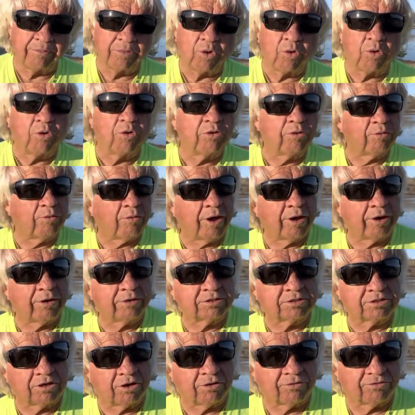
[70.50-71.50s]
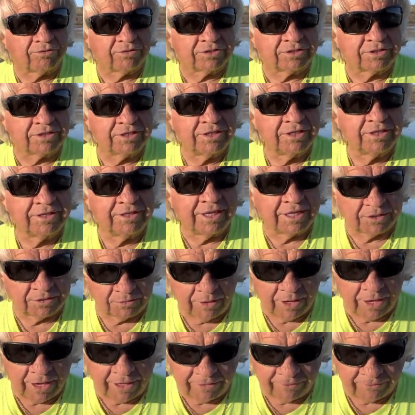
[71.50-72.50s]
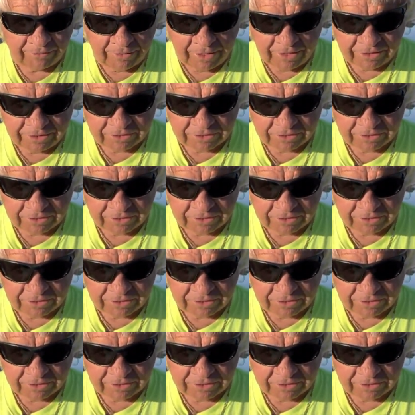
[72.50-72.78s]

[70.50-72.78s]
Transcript: or the water's surface. That's what I define as